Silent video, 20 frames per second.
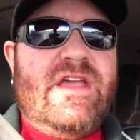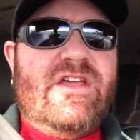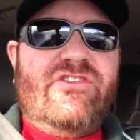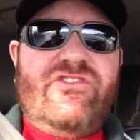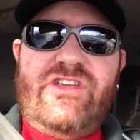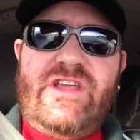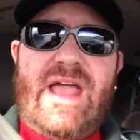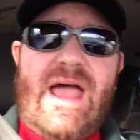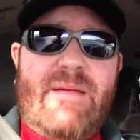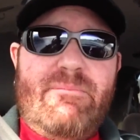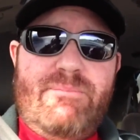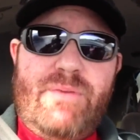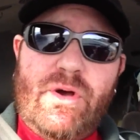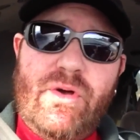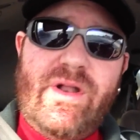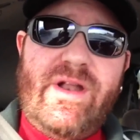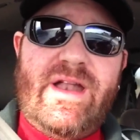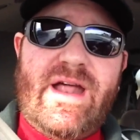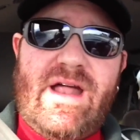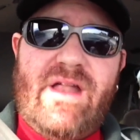She got
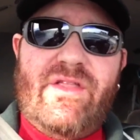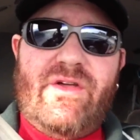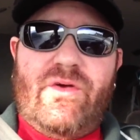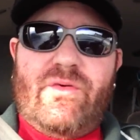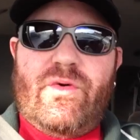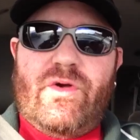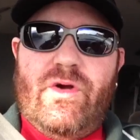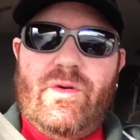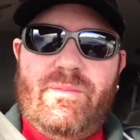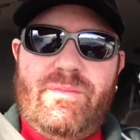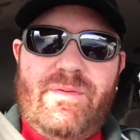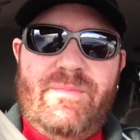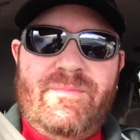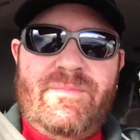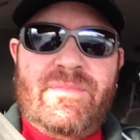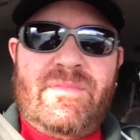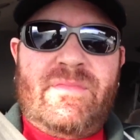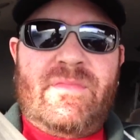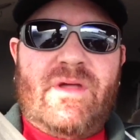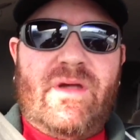booted out of the group.
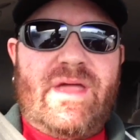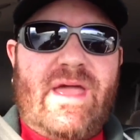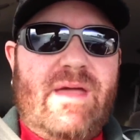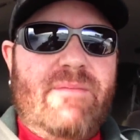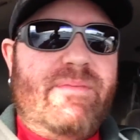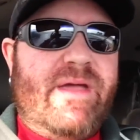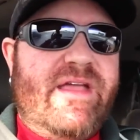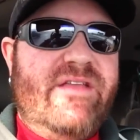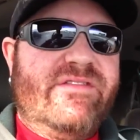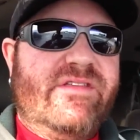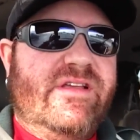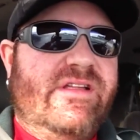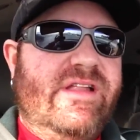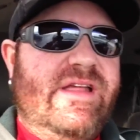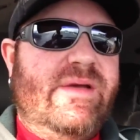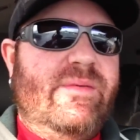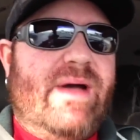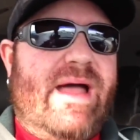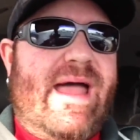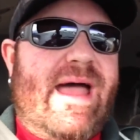Okay,
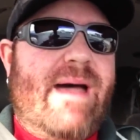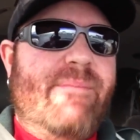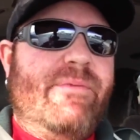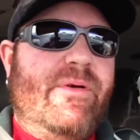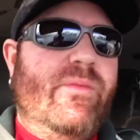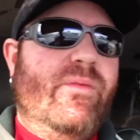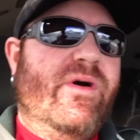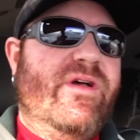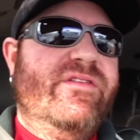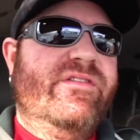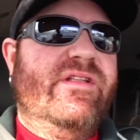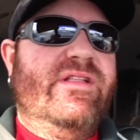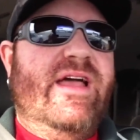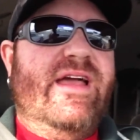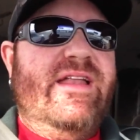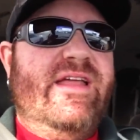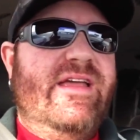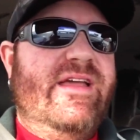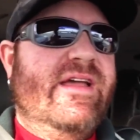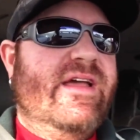basically what happened was the
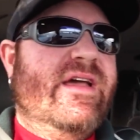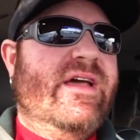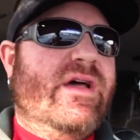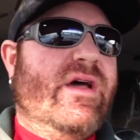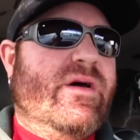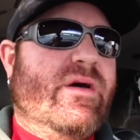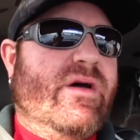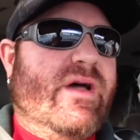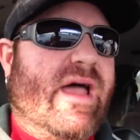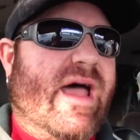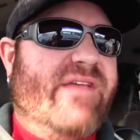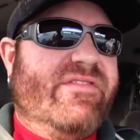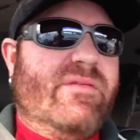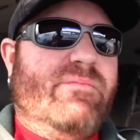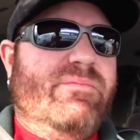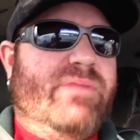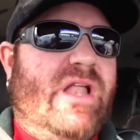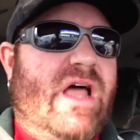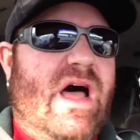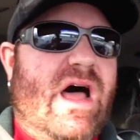lady has a
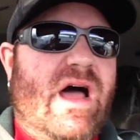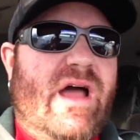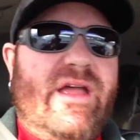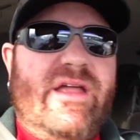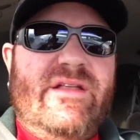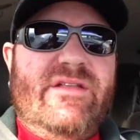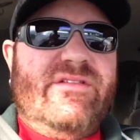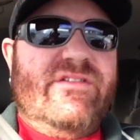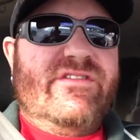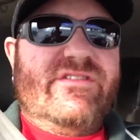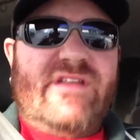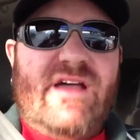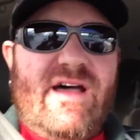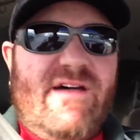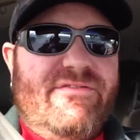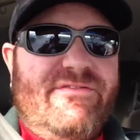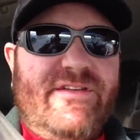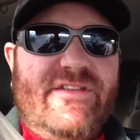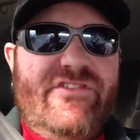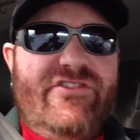blog and
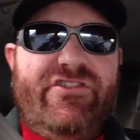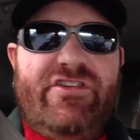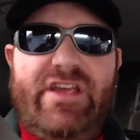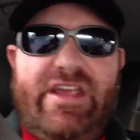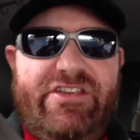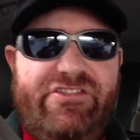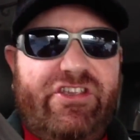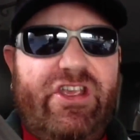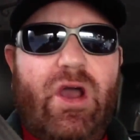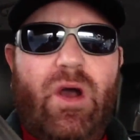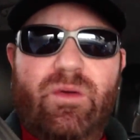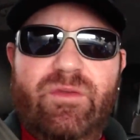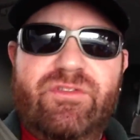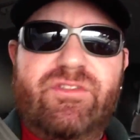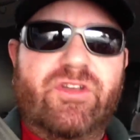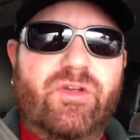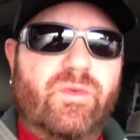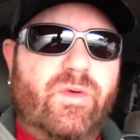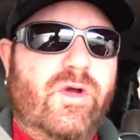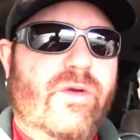stuff, and she owns
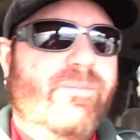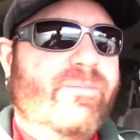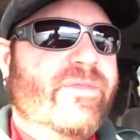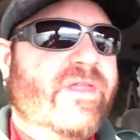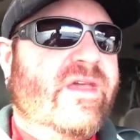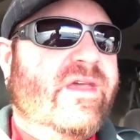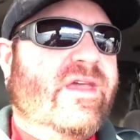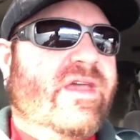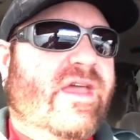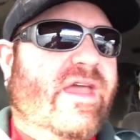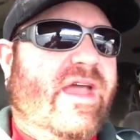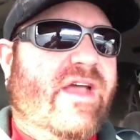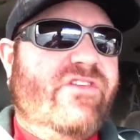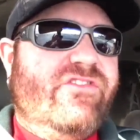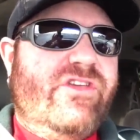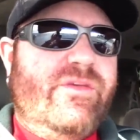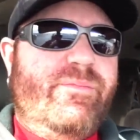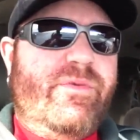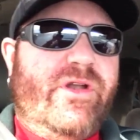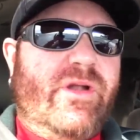the group, and
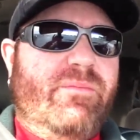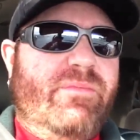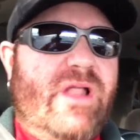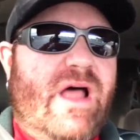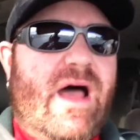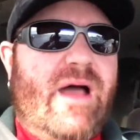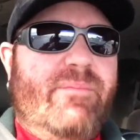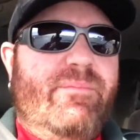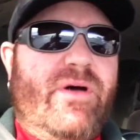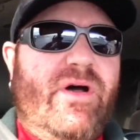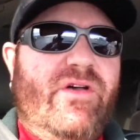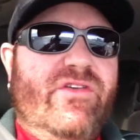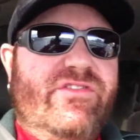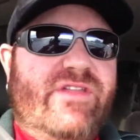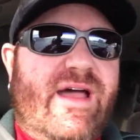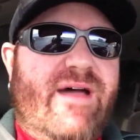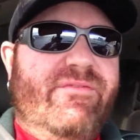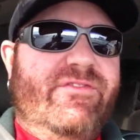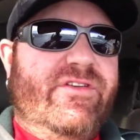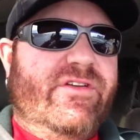she put a blog post
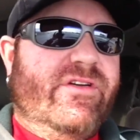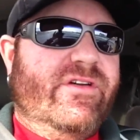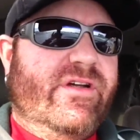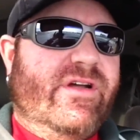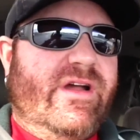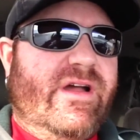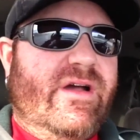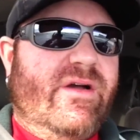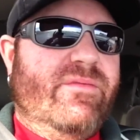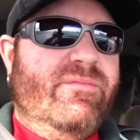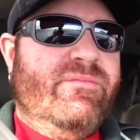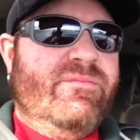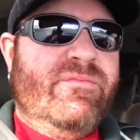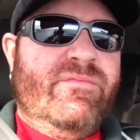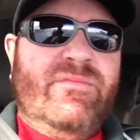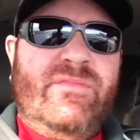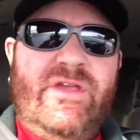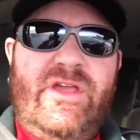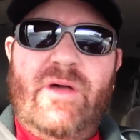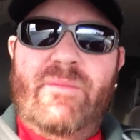after
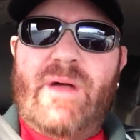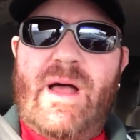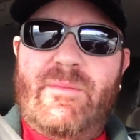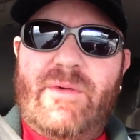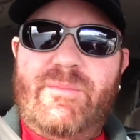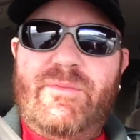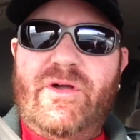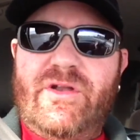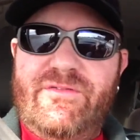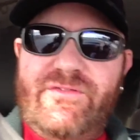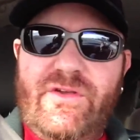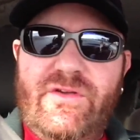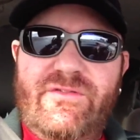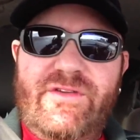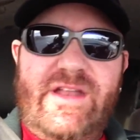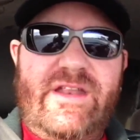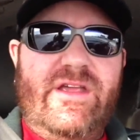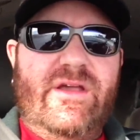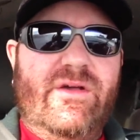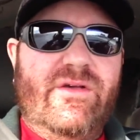Gil Mama put a few
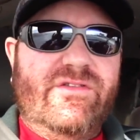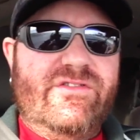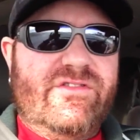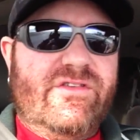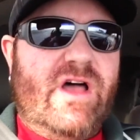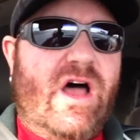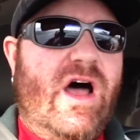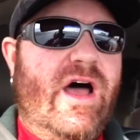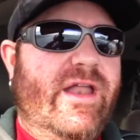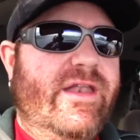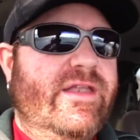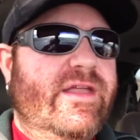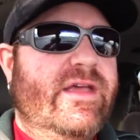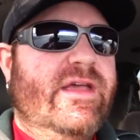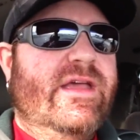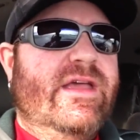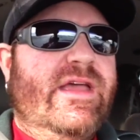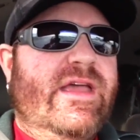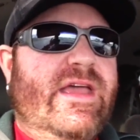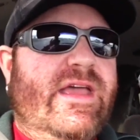videos
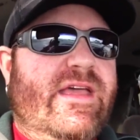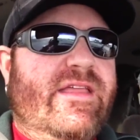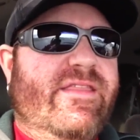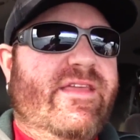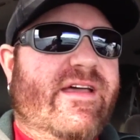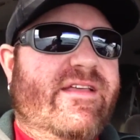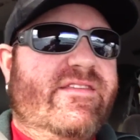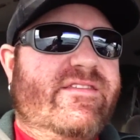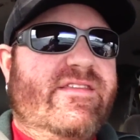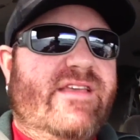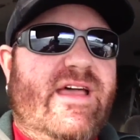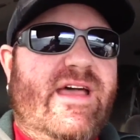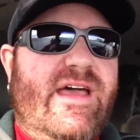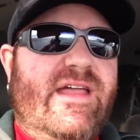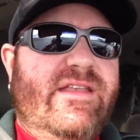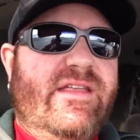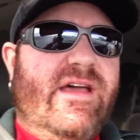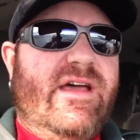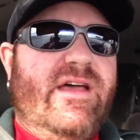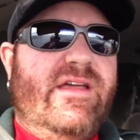on that
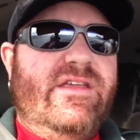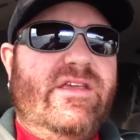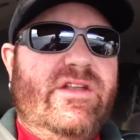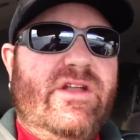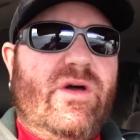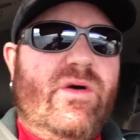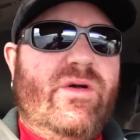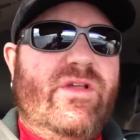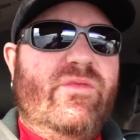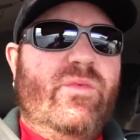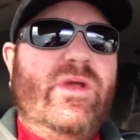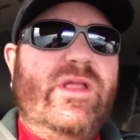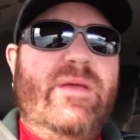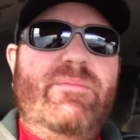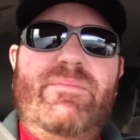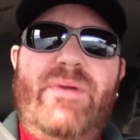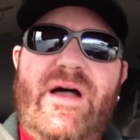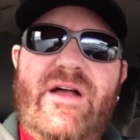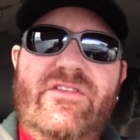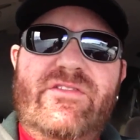said, you know, it really
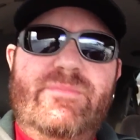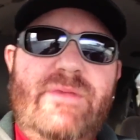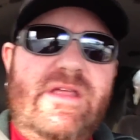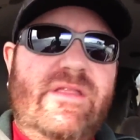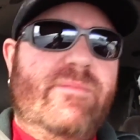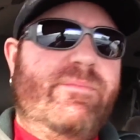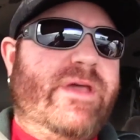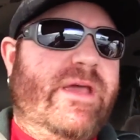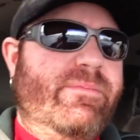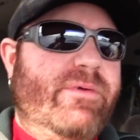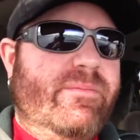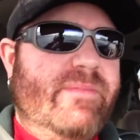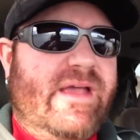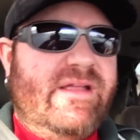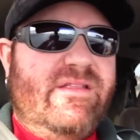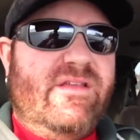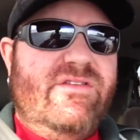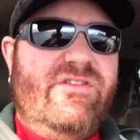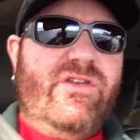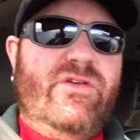bugs me that people
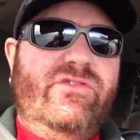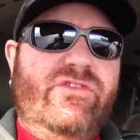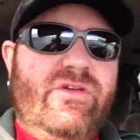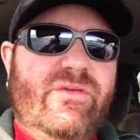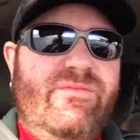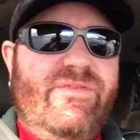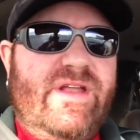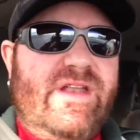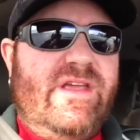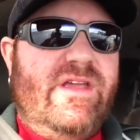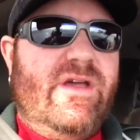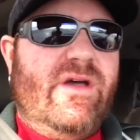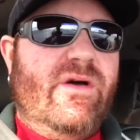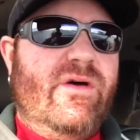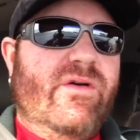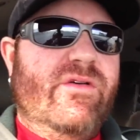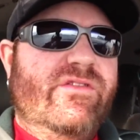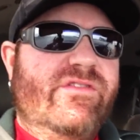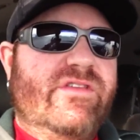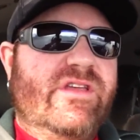make these YouTube
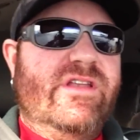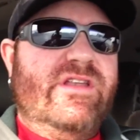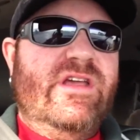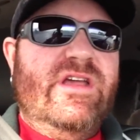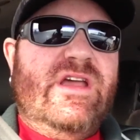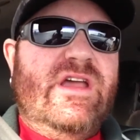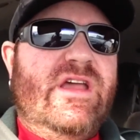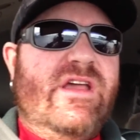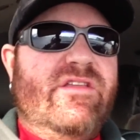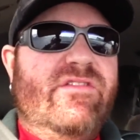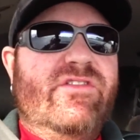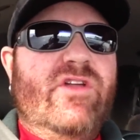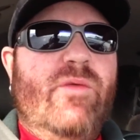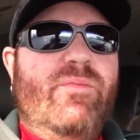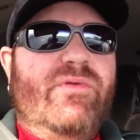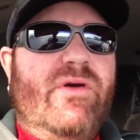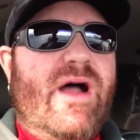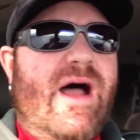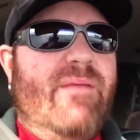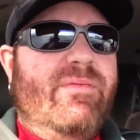videos, and it's no
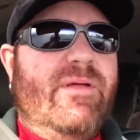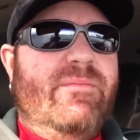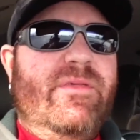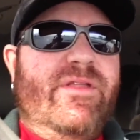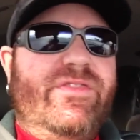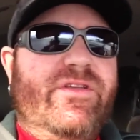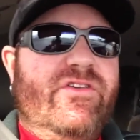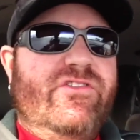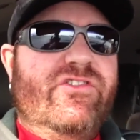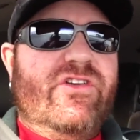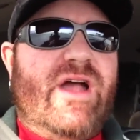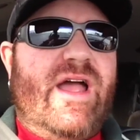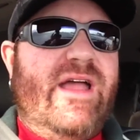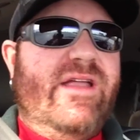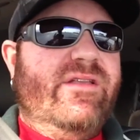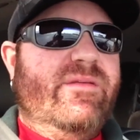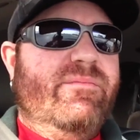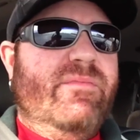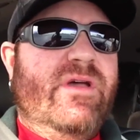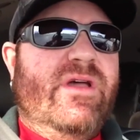problem that they're
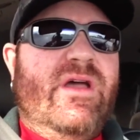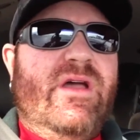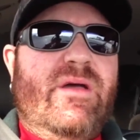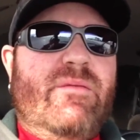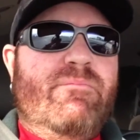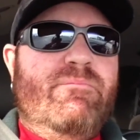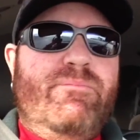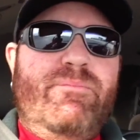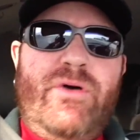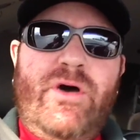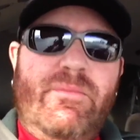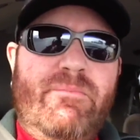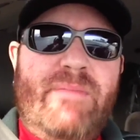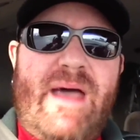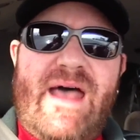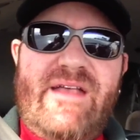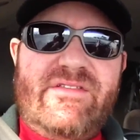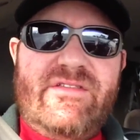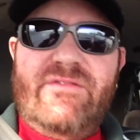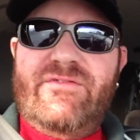trying to put
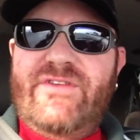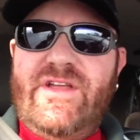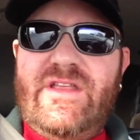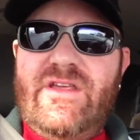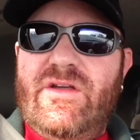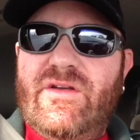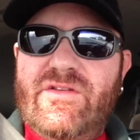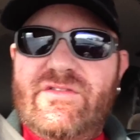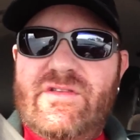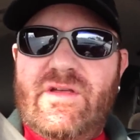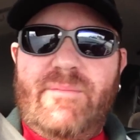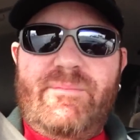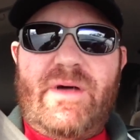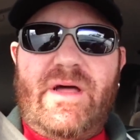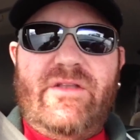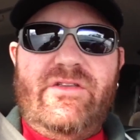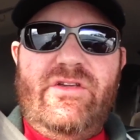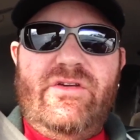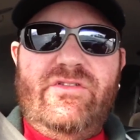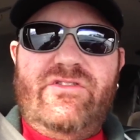massive videos up
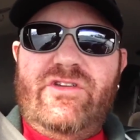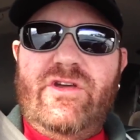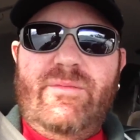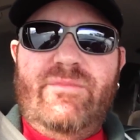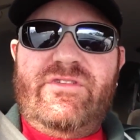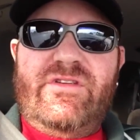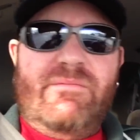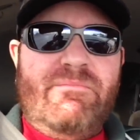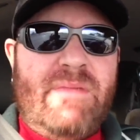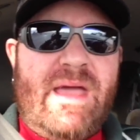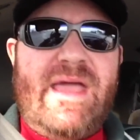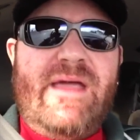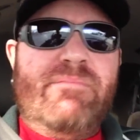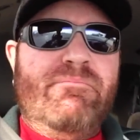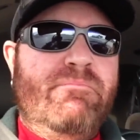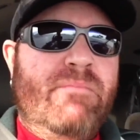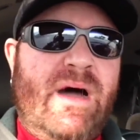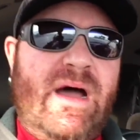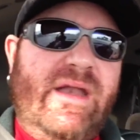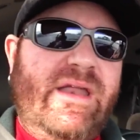on YouTube to make
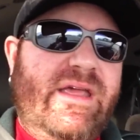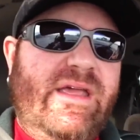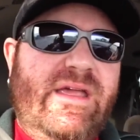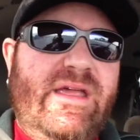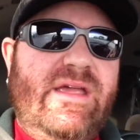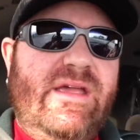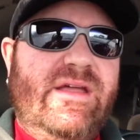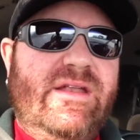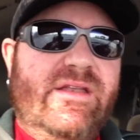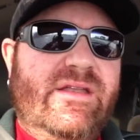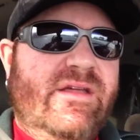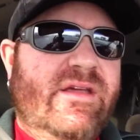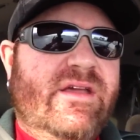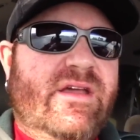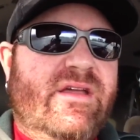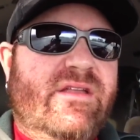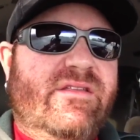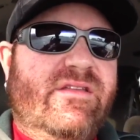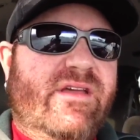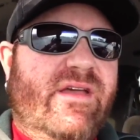money
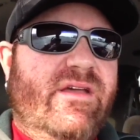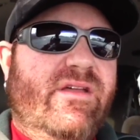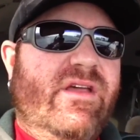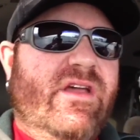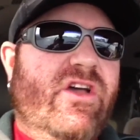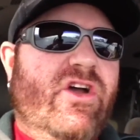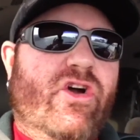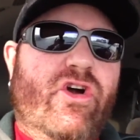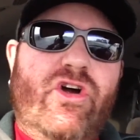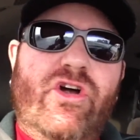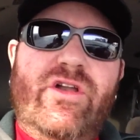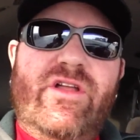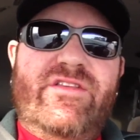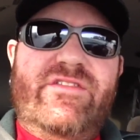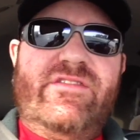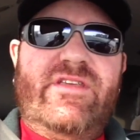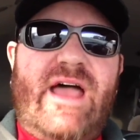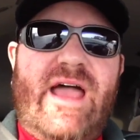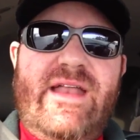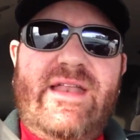and to earn a
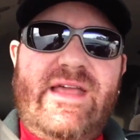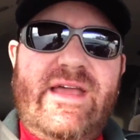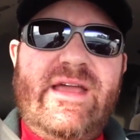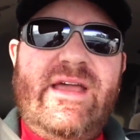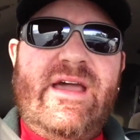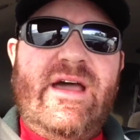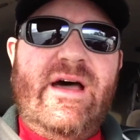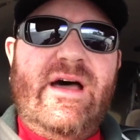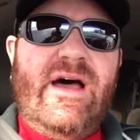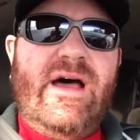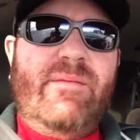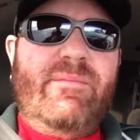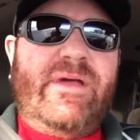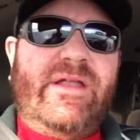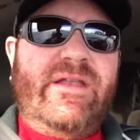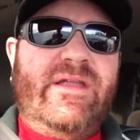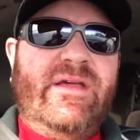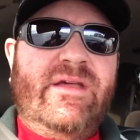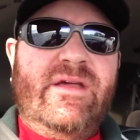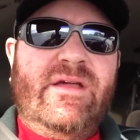side income.
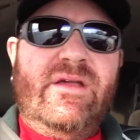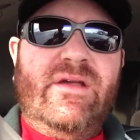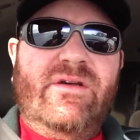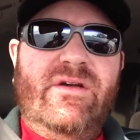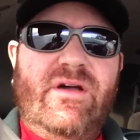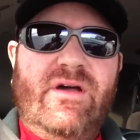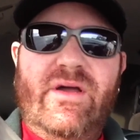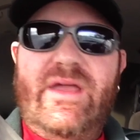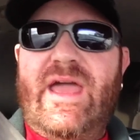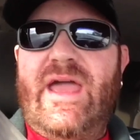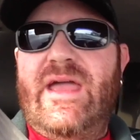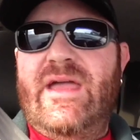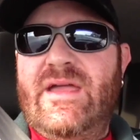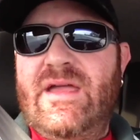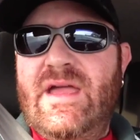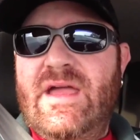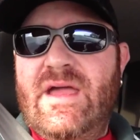And okay,